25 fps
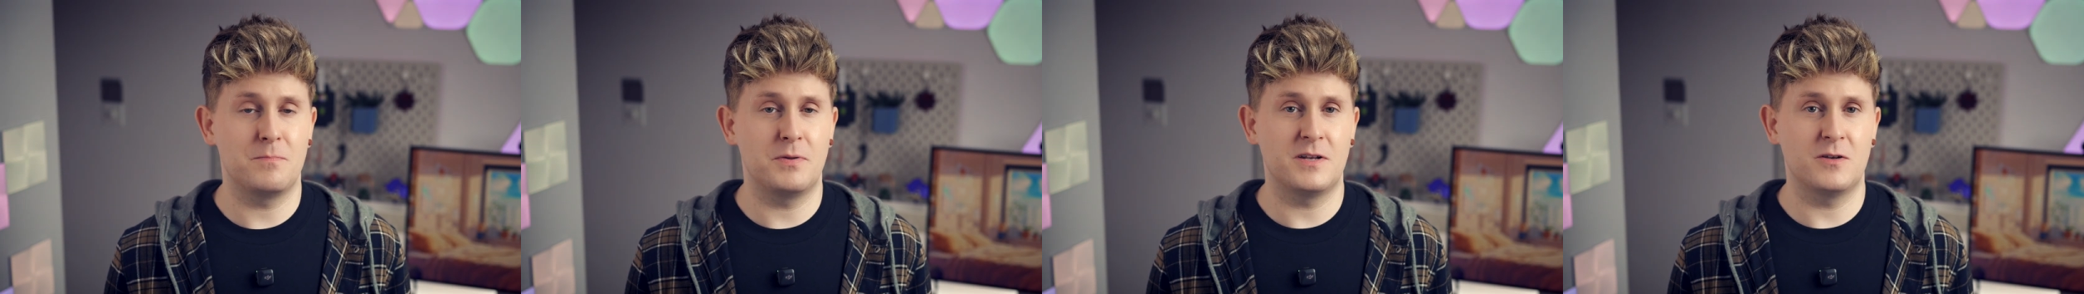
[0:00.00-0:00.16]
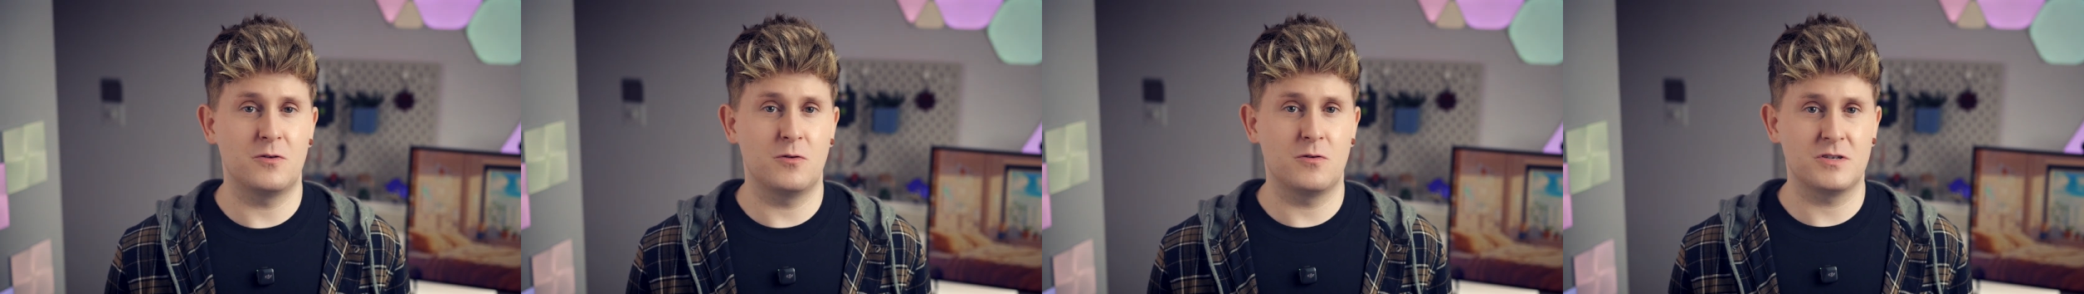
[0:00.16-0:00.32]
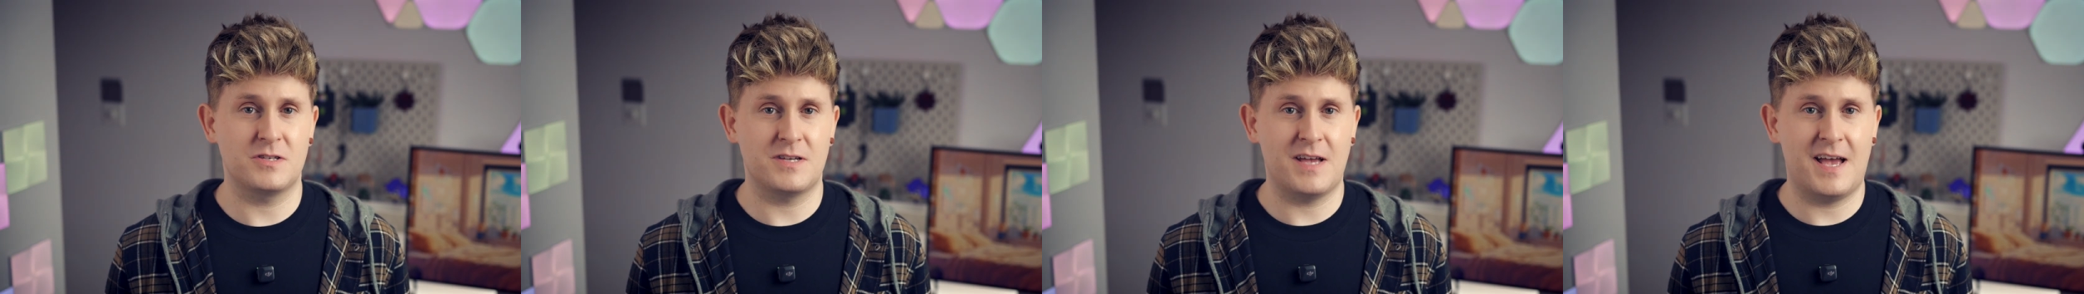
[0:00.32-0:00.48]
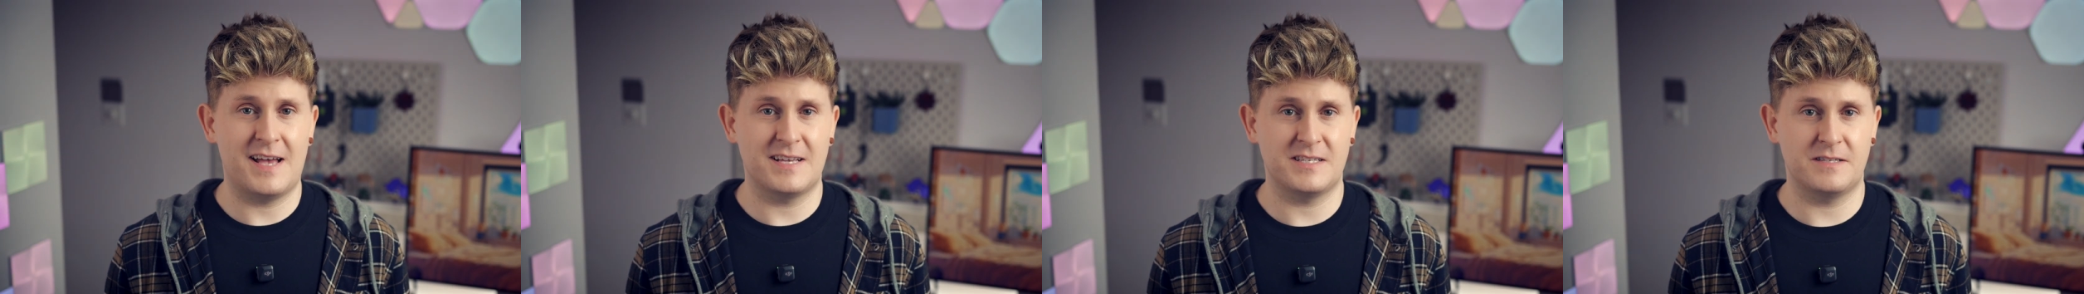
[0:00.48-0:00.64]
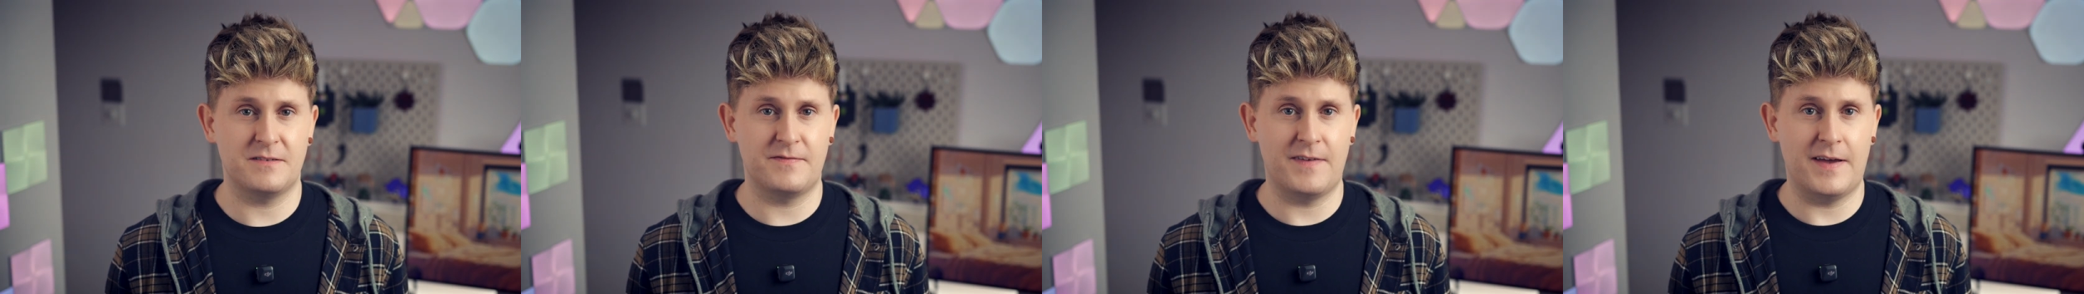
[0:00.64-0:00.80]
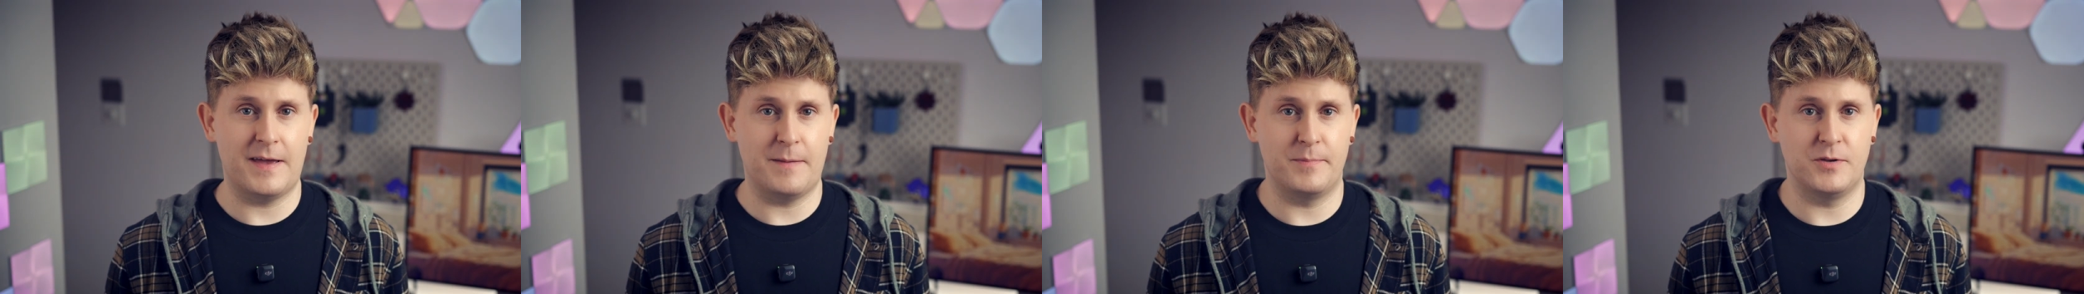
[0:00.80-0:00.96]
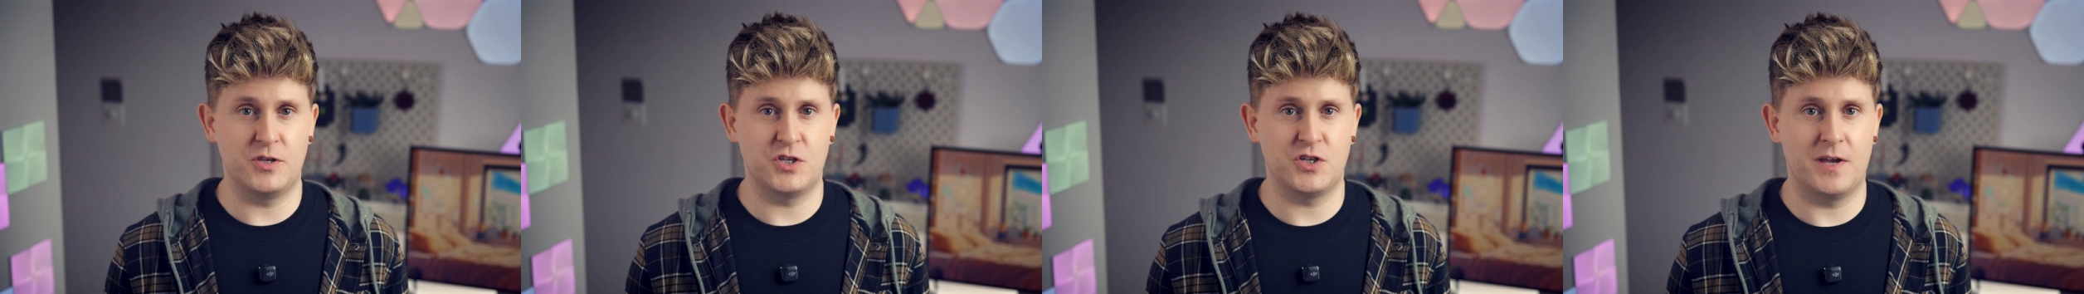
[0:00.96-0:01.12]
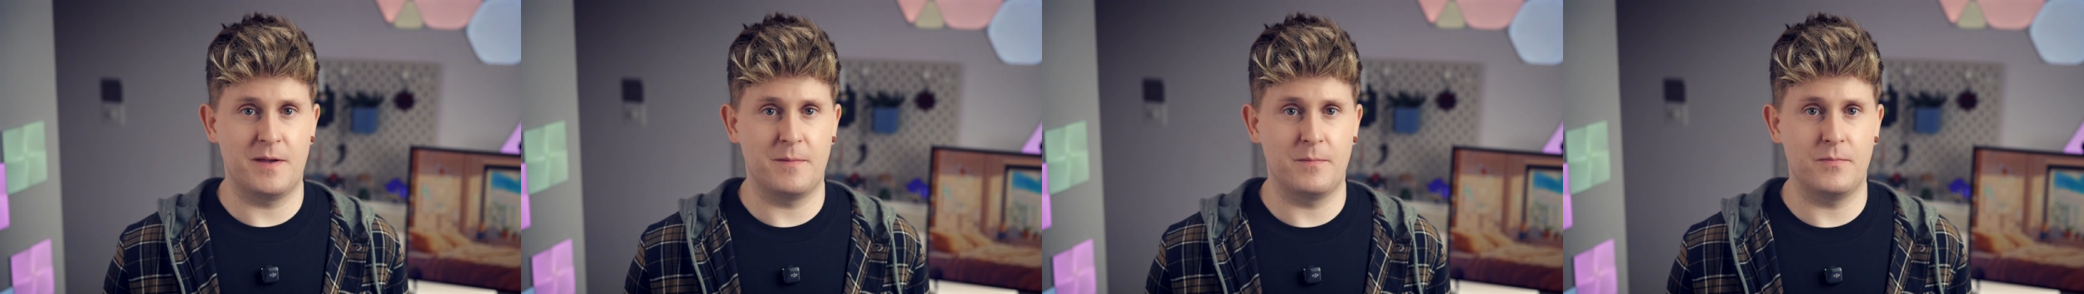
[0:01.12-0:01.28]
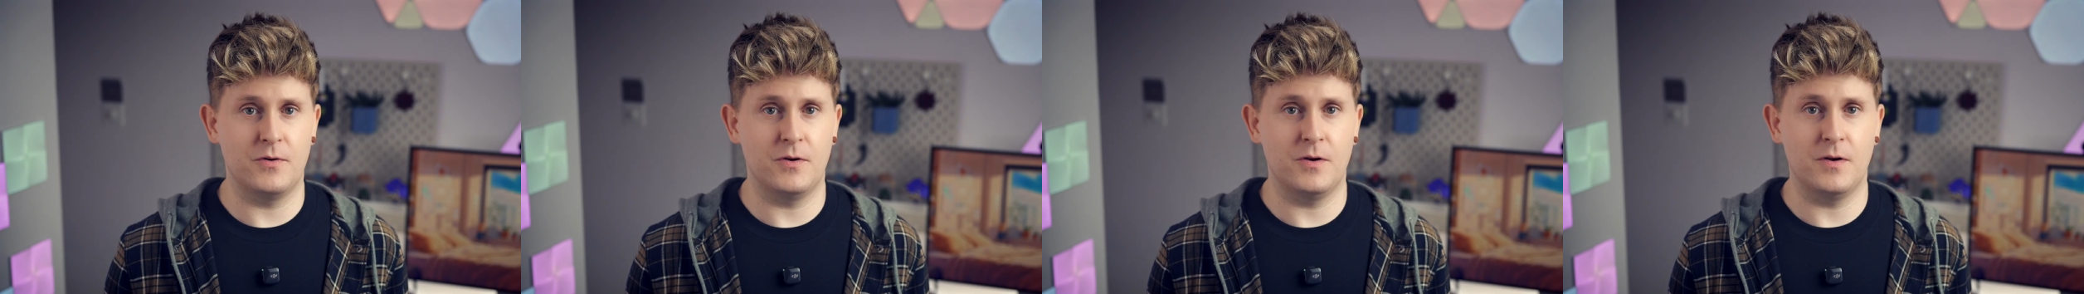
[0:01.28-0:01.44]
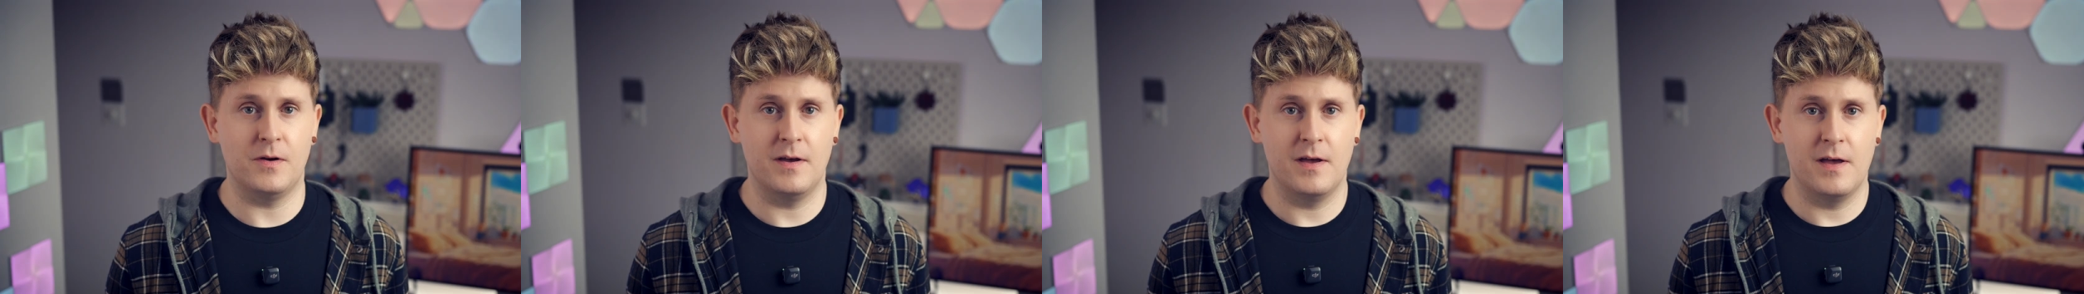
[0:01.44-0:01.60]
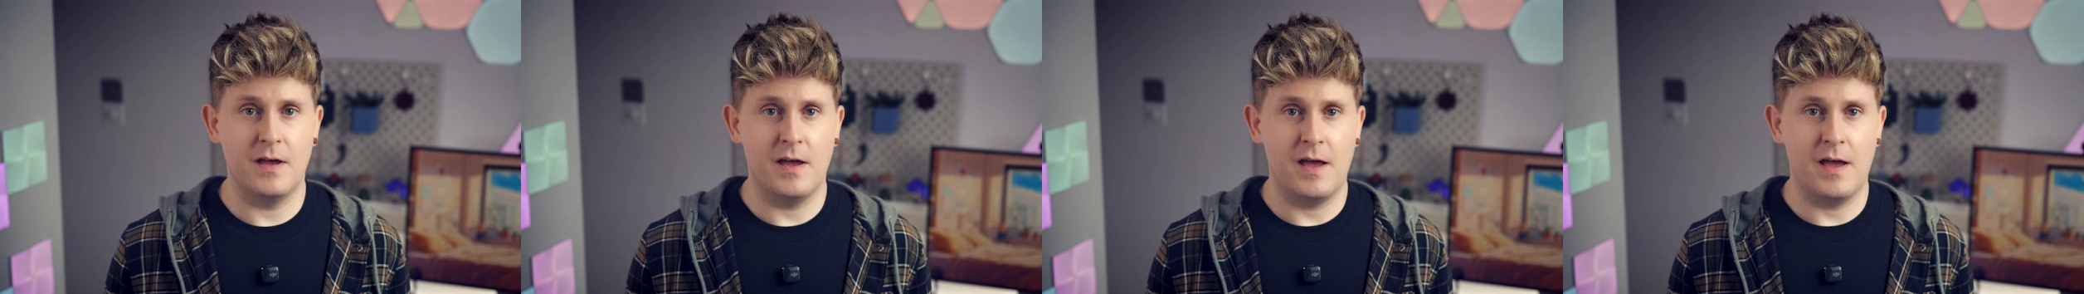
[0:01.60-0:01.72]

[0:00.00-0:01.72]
but it also has a vapor chamber.